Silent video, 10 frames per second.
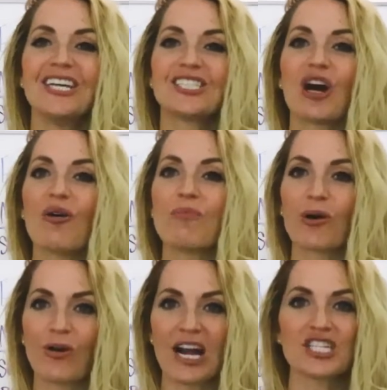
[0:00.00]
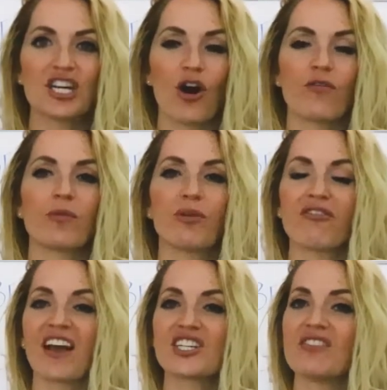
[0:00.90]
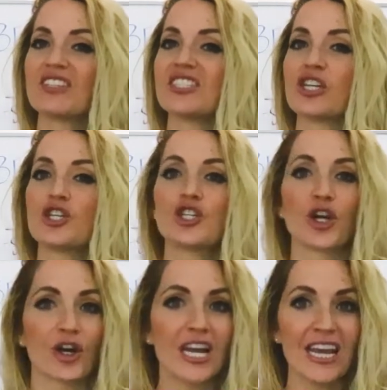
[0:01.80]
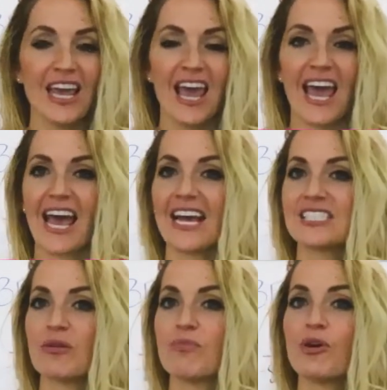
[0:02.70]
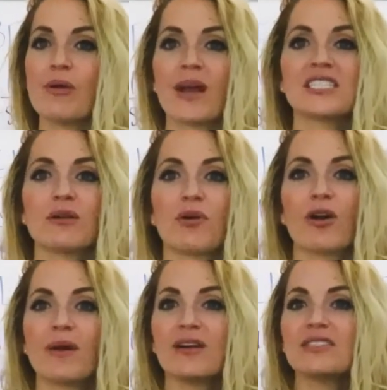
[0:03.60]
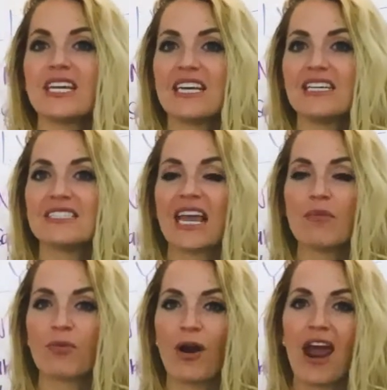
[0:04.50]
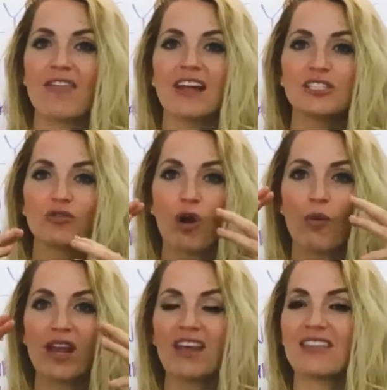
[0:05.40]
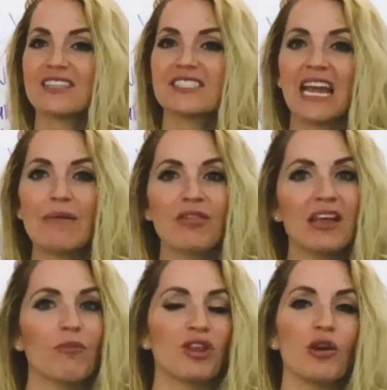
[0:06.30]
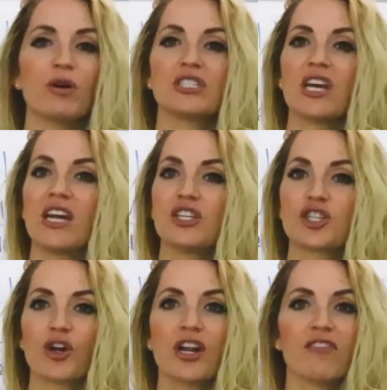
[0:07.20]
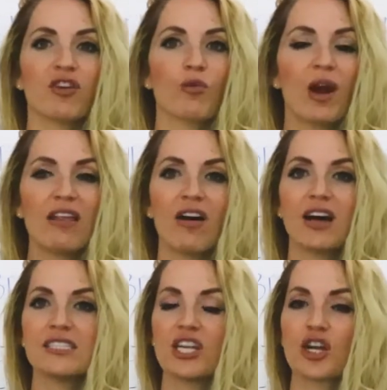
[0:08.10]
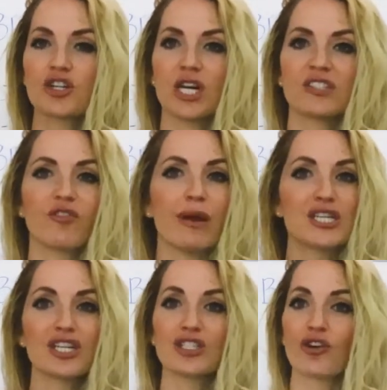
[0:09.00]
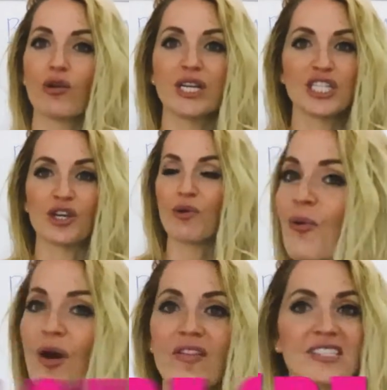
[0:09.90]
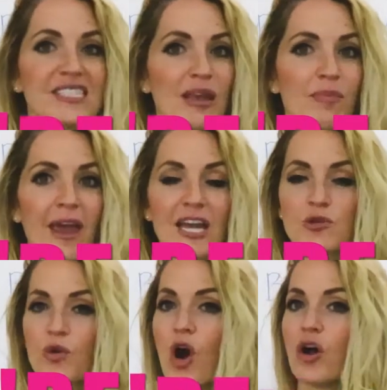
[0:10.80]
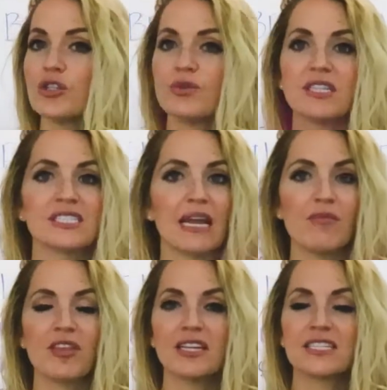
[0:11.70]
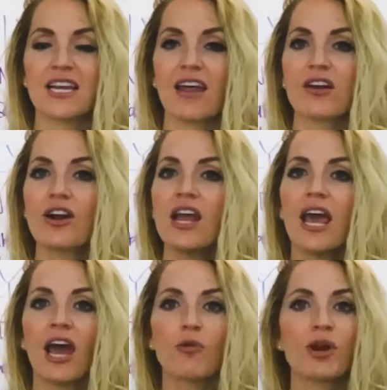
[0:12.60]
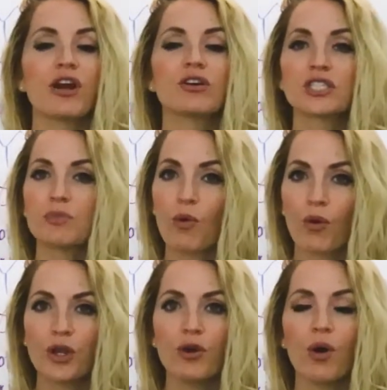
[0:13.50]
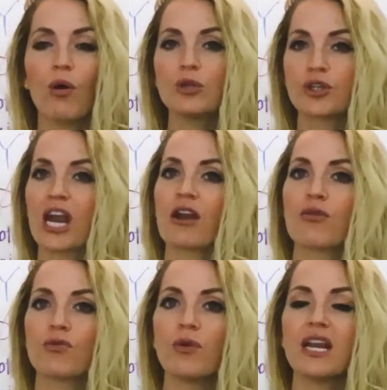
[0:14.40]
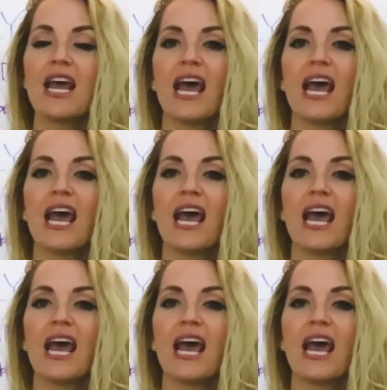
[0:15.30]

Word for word: So progression over perfection, this is a journey as Booty Bands and Barbells is a brand that's growing. The same thing with you as a journey of your weight loss and your transformation is growing too. We're on the same page. We're all doing the same thing together and we're here to support you, hold your hand through it